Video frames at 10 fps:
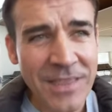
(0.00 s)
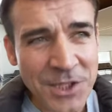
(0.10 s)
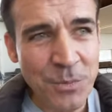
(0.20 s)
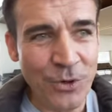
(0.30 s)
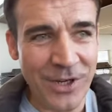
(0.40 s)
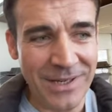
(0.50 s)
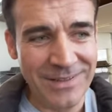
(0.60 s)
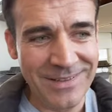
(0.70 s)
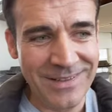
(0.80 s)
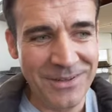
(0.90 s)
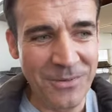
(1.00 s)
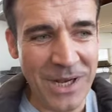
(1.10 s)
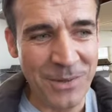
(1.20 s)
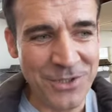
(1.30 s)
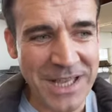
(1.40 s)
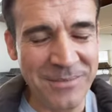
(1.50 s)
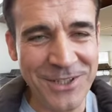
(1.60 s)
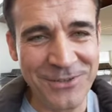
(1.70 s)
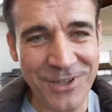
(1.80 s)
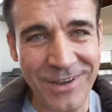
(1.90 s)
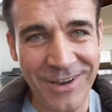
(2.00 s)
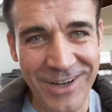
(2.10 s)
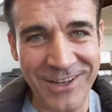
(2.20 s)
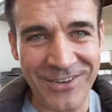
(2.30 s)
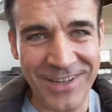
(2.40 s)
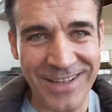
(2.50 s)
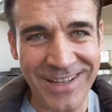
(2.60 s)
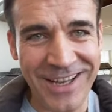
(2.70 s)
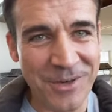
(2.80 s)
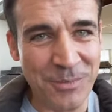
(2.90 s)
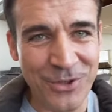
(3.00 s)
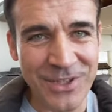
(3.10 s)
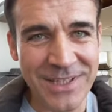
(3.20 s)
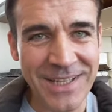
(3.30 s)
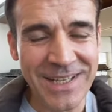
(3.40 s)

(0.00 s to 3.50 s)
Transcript: This morning, while I was coming to the Calgary airport,